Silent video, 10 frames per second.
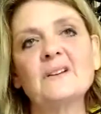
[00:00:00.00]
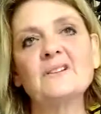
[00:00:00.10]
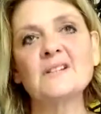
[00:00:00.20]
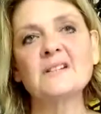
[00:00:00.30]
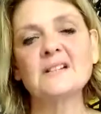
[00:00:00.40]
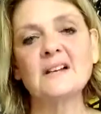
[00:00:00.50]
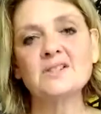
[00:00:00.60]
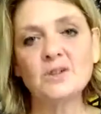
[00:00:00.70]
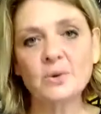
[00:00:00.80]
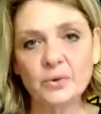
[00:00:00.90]
just as
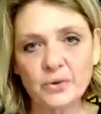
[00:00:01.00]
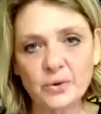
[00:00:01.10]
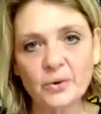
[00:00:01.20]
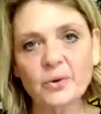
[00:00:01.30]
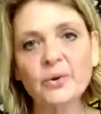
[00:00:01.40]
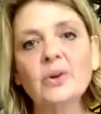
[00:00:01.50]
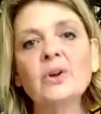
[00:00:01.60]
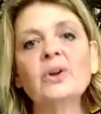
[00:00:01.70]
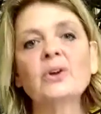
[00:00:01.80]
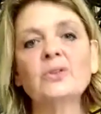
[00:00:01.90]
you go through
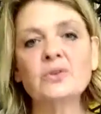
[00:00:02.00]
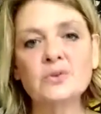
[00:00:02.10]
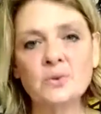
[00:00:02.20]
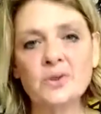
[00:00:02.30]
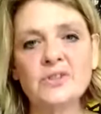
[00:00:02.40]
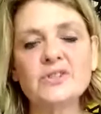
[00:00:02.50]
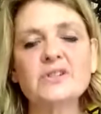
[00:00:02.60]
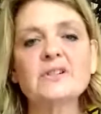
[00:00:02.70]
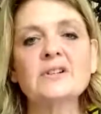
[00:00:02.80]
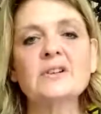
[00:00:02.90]
the doors
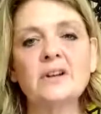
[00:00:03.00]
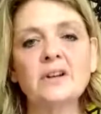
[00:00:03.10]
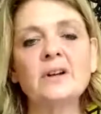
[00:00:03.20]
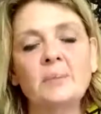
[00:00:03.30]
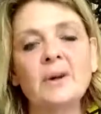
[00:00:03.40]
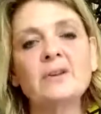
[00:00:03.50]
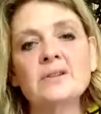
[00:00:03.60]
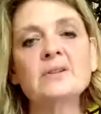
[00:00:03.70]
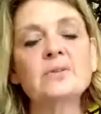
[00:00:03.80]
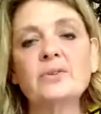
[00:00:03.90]
that you're about
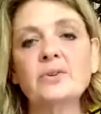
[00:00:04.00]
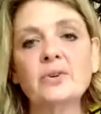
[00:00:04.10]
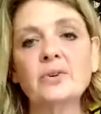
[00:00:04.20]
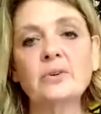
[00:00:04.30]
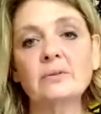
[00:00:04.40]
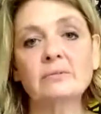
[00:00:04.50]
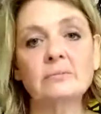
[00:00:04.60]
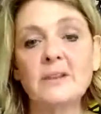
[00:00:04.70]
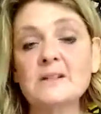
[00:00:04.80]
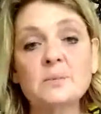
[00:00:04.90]
to go through
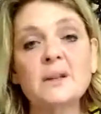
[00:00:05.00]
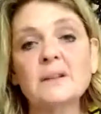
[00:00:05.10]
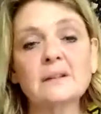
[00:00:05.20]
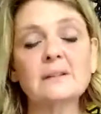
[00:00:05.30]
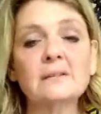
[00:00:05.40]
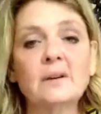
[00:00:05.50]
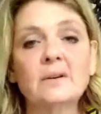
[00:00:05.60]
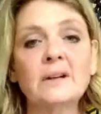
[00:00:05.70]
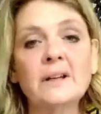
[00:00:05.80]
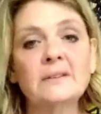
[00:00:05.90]
this week
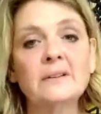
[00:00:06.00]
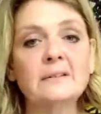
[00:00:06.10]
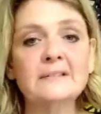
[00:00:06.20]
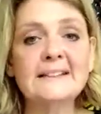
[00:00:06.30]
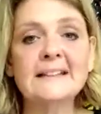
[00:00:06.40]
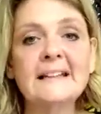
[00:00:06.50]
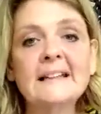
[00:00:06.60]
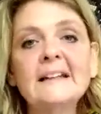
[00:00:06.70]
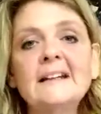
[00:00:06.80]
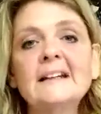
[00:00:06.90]
or even today,
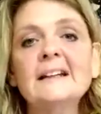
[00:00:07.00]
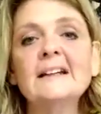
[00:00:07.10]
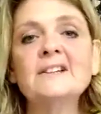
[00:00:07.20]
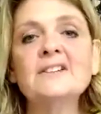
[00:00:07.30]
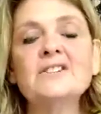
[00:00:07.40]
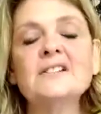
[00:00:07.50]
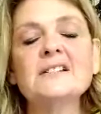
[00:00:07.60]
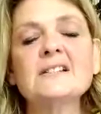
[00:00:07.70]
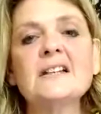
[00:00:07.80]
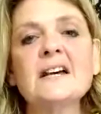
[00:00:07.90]

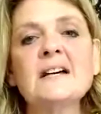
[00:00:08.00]
just